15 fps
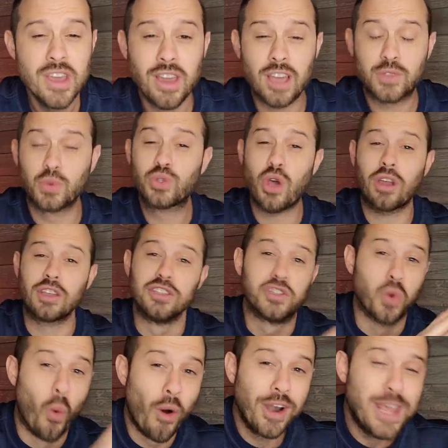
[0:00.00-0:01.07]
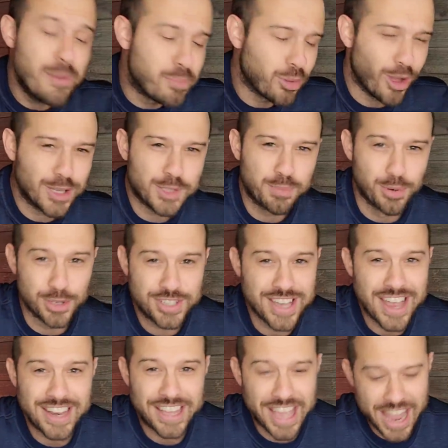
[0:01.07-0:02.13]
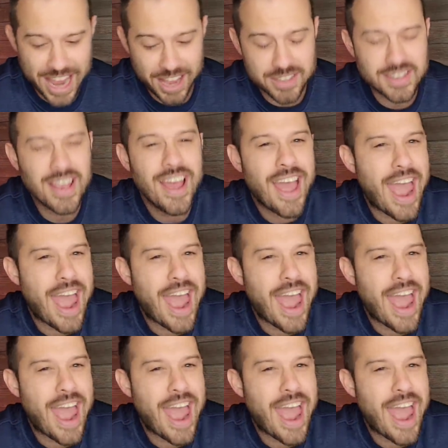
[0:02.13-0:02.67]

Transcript: Guys, we're talking 20 plus percent gains